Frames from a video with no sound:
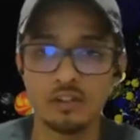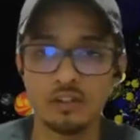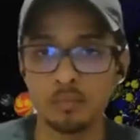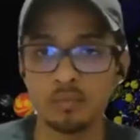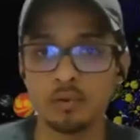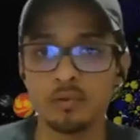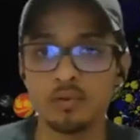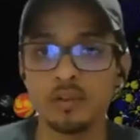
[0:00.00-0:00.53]

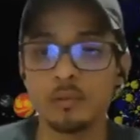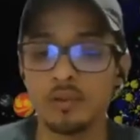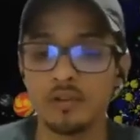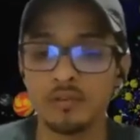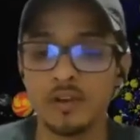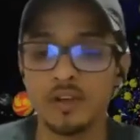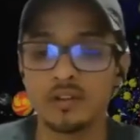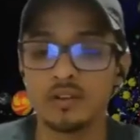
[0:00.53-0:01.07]
proven to be
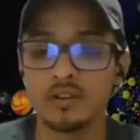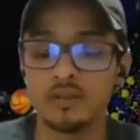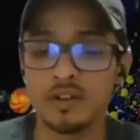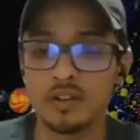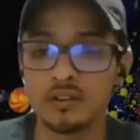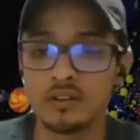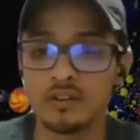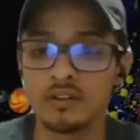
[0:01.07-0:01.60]
effective. And
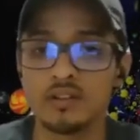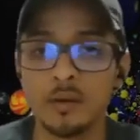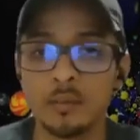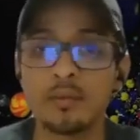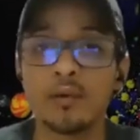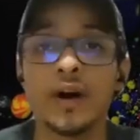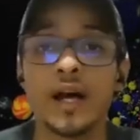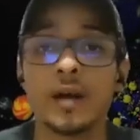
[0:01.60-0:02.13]
it's a
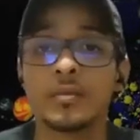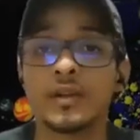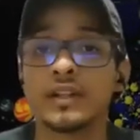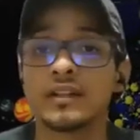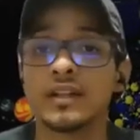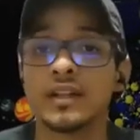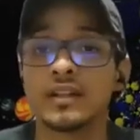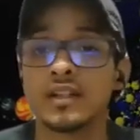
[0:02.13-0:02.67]
simple app like
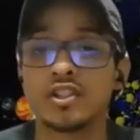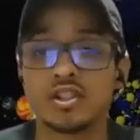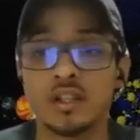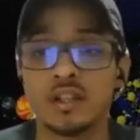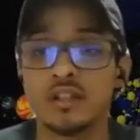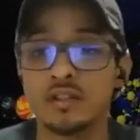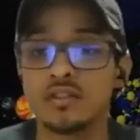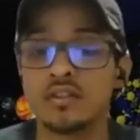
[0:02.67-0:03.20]
that
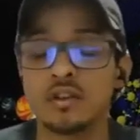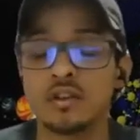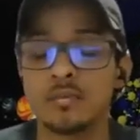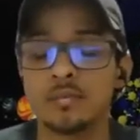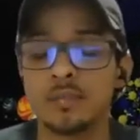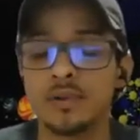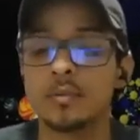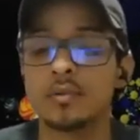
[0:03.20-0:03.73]
changed,
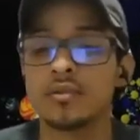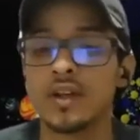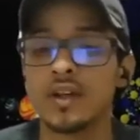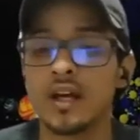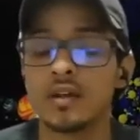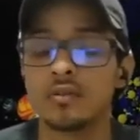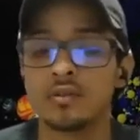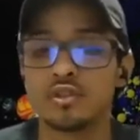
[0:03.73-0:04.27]
people's
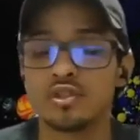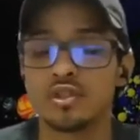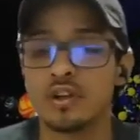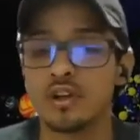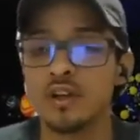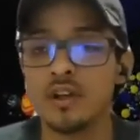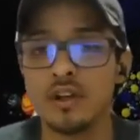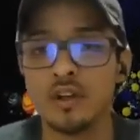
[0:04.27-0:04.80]
lives for
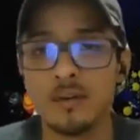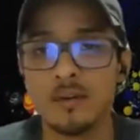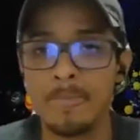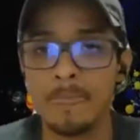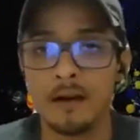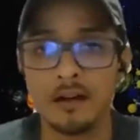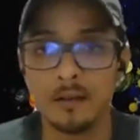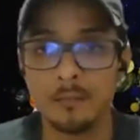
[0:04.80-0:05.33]
sure.
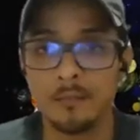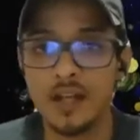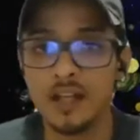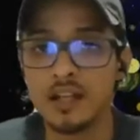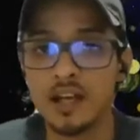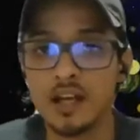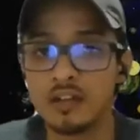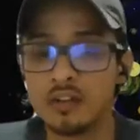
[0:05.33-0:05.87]

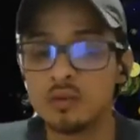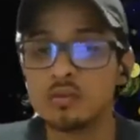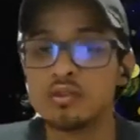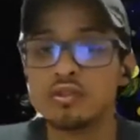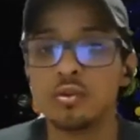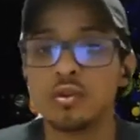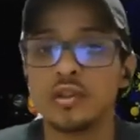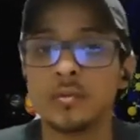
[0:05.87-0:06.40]
NEIU's
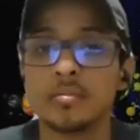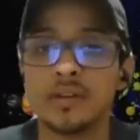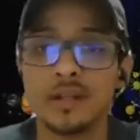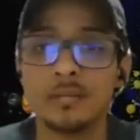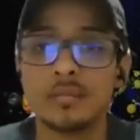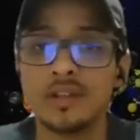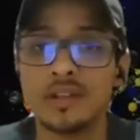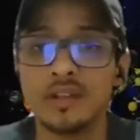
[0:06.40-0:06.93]
doing the plate
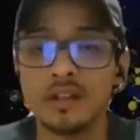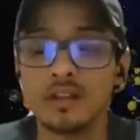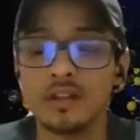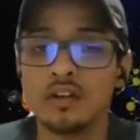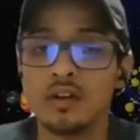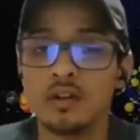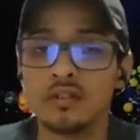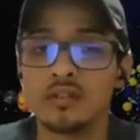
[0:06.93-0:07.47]
beacon,
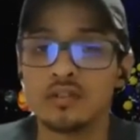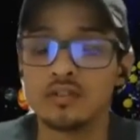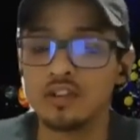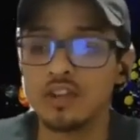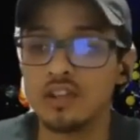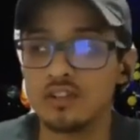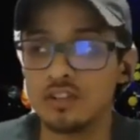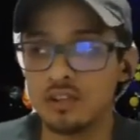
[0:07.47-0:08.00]
it's
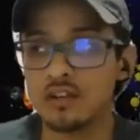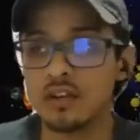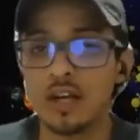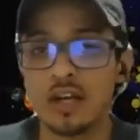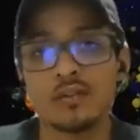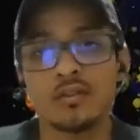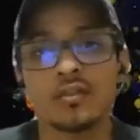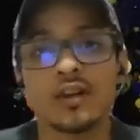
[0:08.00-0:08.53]
changing the
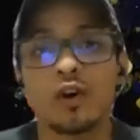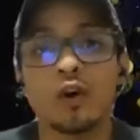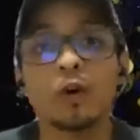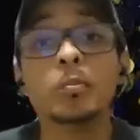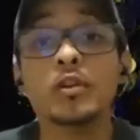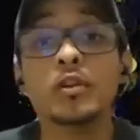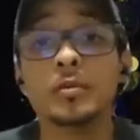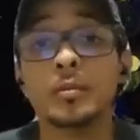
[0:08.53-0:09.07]
lives of like
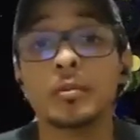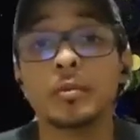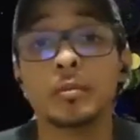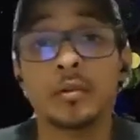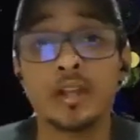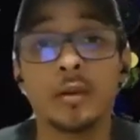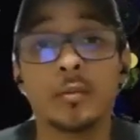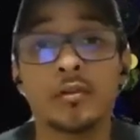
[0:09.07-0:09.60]
homeless people,
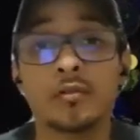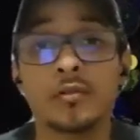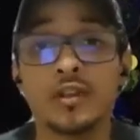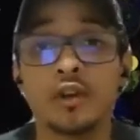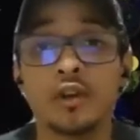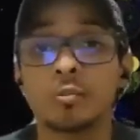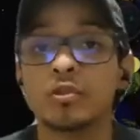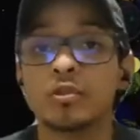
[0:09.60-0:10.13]
being able to feed
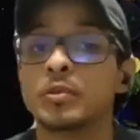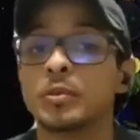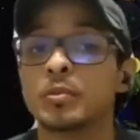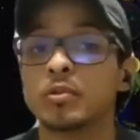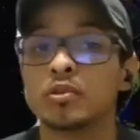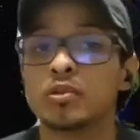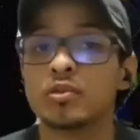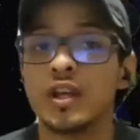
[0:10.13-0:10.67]
homeless
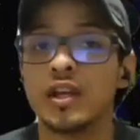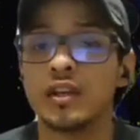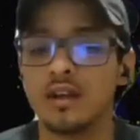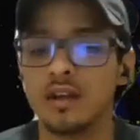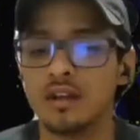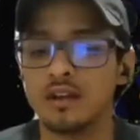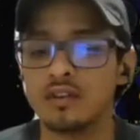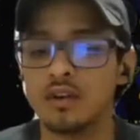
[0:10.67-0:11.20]
people. And
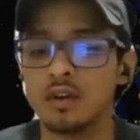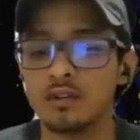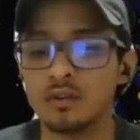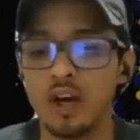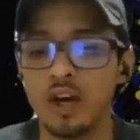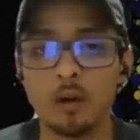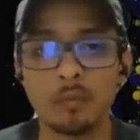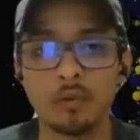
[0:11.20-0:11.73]
it's also
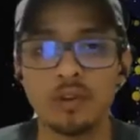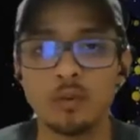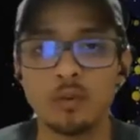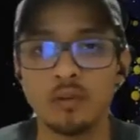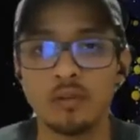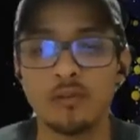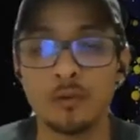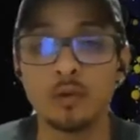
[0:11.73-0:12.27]
helping
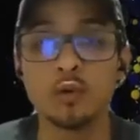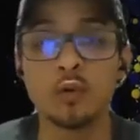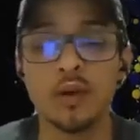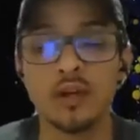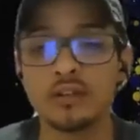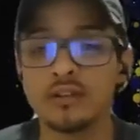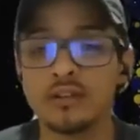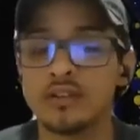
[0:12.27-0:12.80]
with food
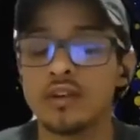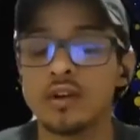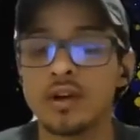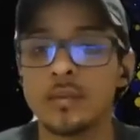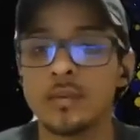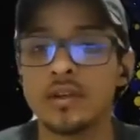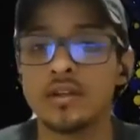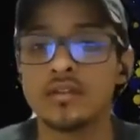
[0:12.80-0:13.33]
waste. I
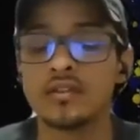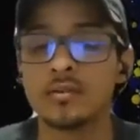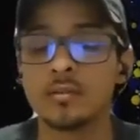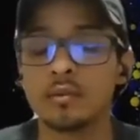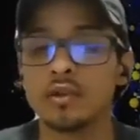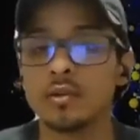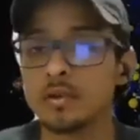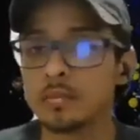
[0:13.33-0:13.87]
mean, this is a
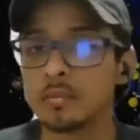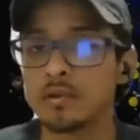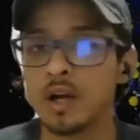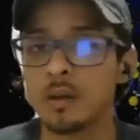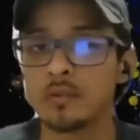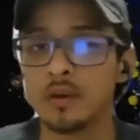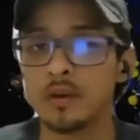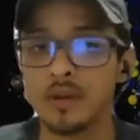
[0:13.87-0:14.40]
really big
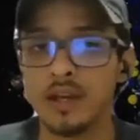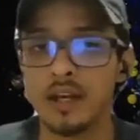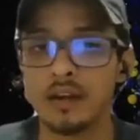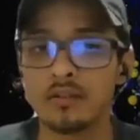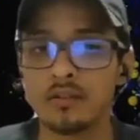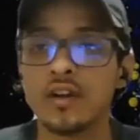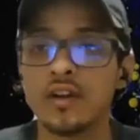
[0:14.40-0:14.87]
problem that we have.